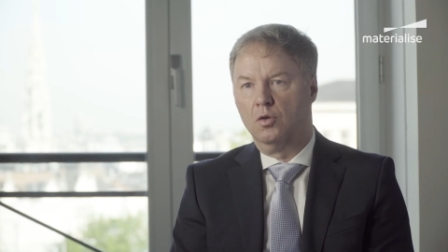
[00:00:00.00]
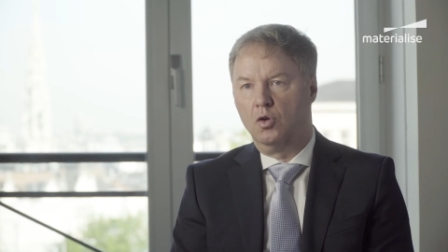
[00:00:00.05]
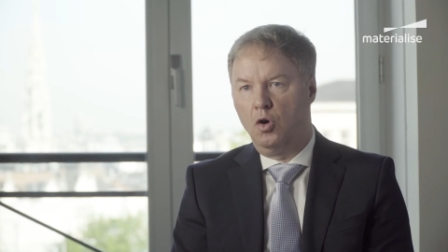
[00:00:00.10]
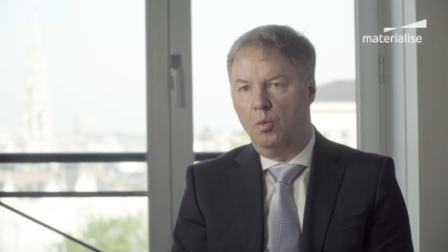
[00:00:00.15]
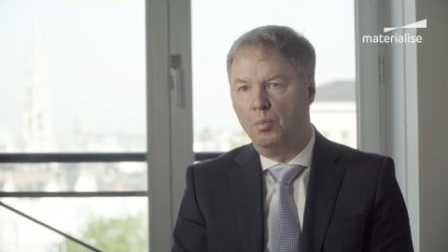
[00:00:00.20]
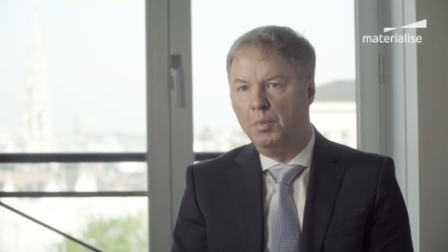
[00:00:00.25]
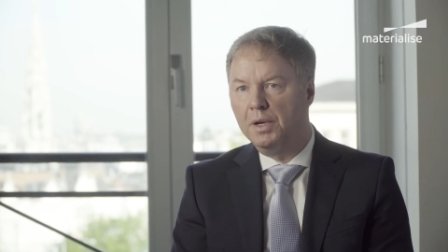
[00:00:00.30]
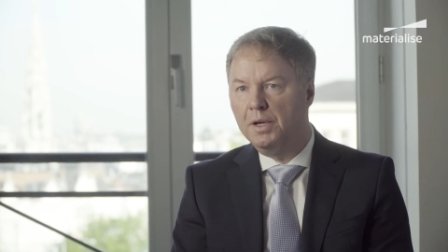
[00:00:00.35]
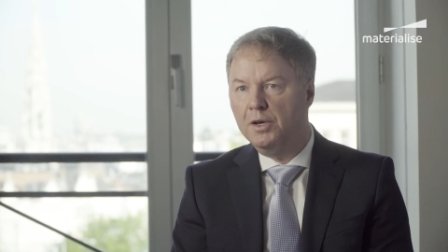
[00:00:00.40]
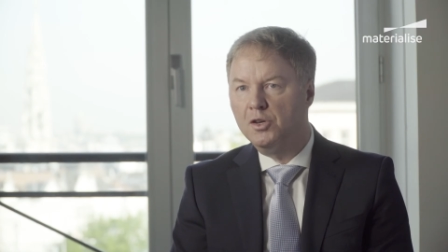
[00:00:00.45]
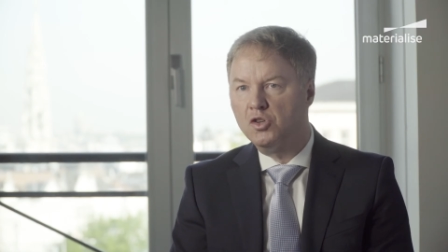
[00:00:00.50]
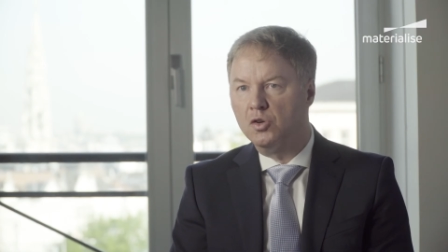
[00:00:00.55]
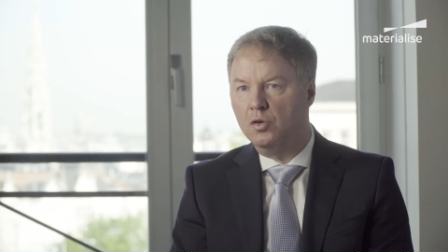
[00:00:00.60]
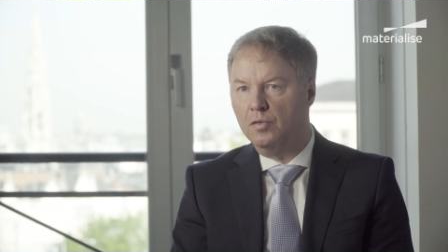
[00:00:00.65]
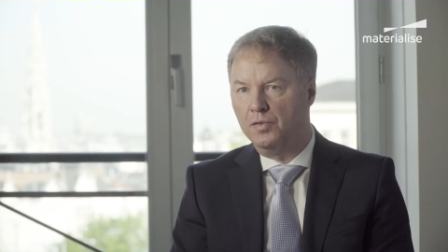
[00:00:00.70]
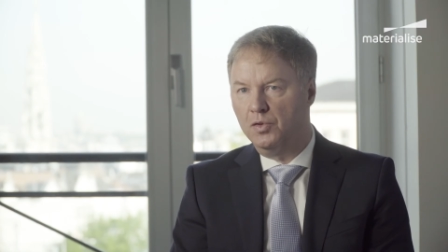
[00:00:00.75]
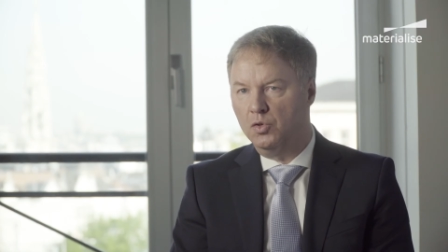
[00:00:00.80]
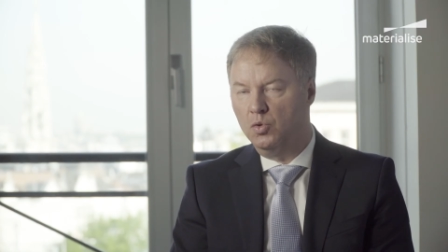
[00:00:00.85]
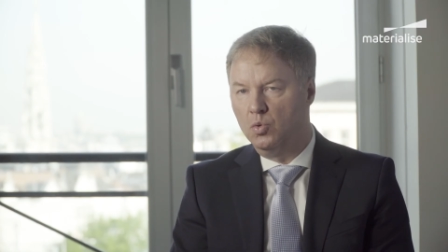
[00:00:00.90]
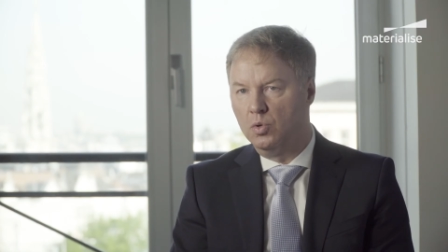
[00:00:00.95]
combination
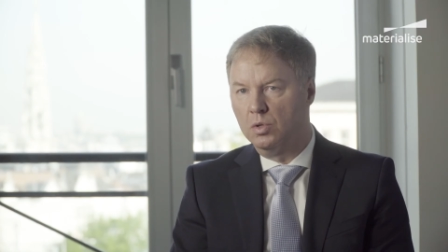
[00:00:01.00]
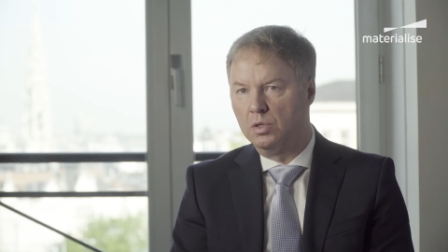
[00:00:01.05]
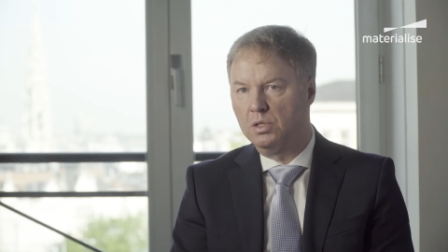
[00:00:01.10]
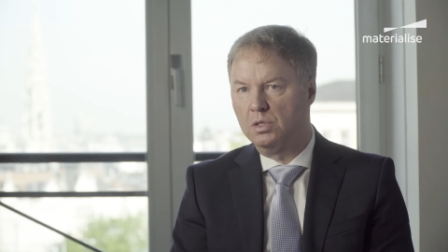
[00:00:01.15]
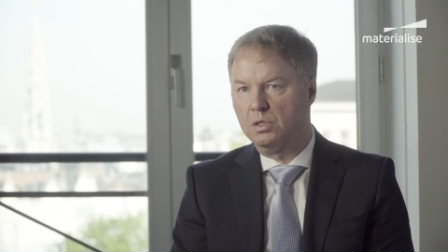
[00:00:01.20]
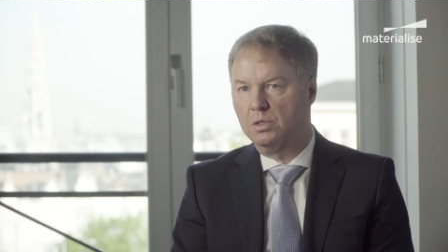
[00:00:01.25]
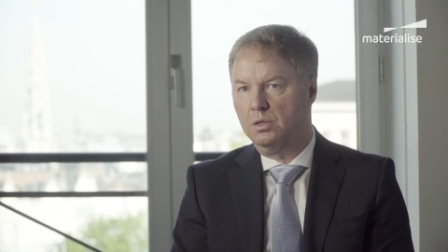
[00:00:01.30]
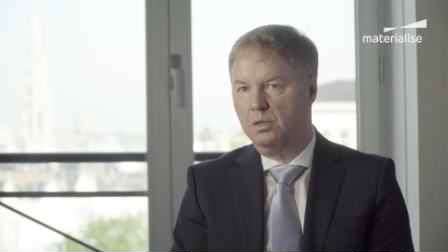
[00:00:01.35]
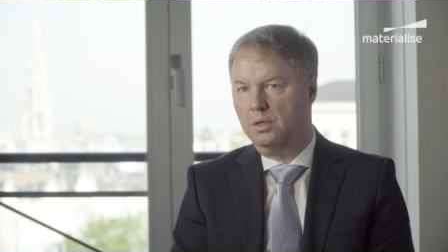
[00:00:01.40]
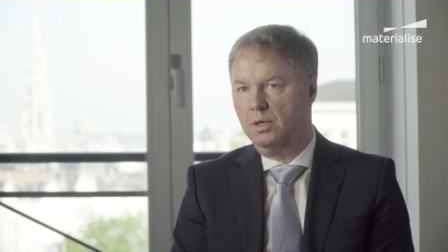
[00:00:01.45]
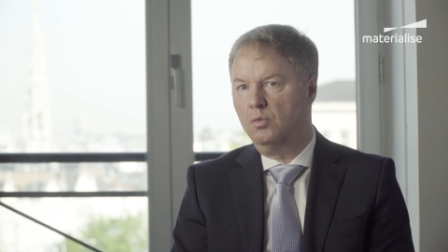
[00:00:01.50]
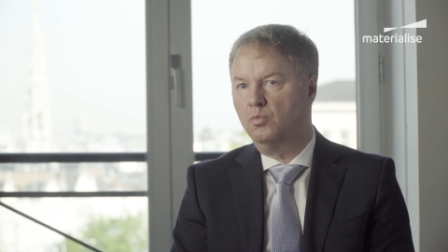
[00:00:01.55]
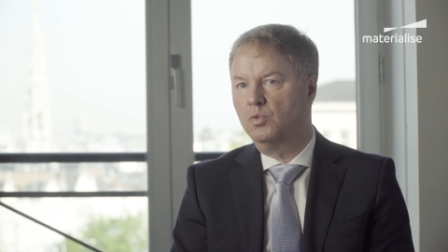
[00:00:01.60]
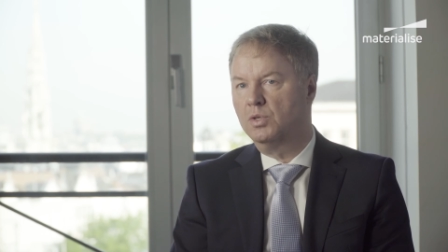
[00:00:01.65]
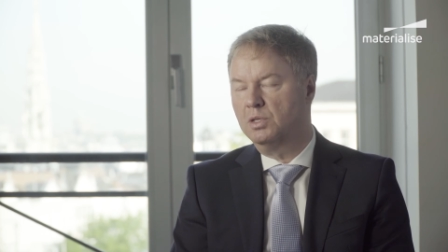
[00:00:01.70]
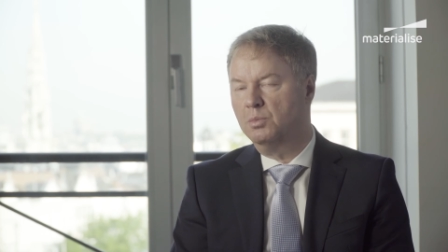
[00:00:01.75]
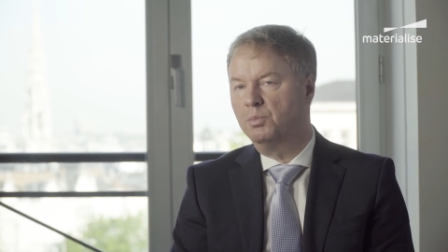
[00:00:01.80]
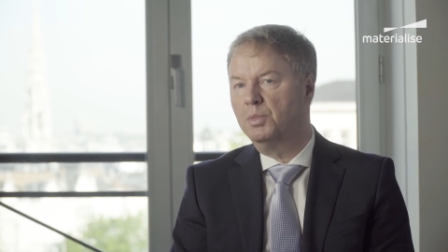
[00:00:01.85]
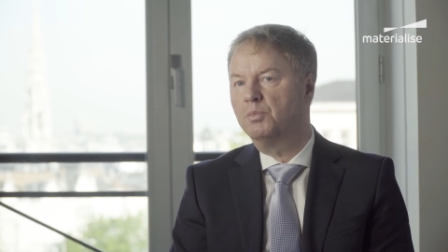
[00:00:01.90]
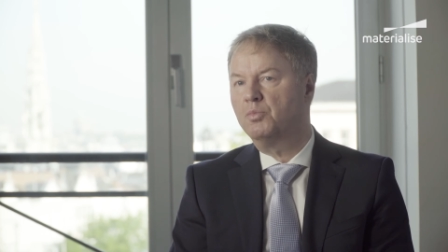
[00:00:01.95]
of tools uh,
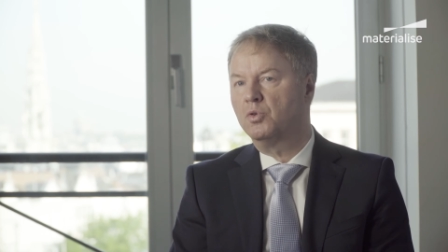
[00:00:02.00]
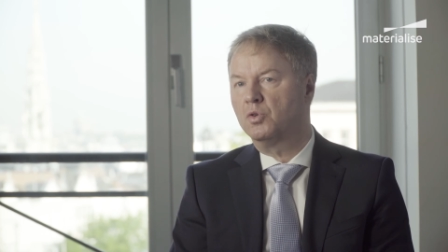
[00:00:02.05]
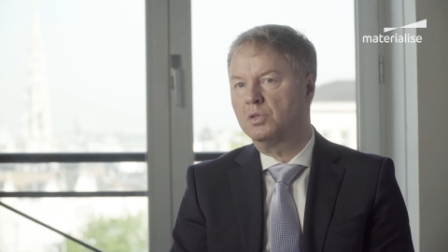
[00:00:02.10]
with the build